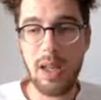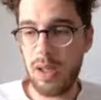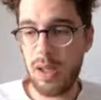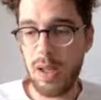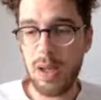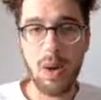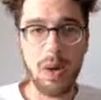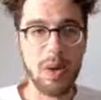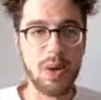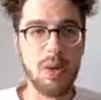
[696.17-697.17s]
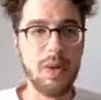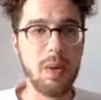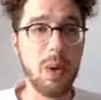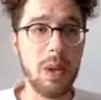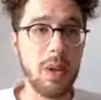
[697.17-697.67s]
in
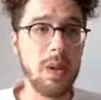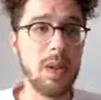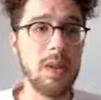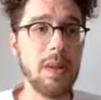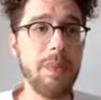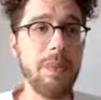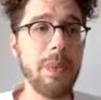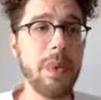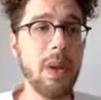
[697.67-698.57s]
oligotrophic waters.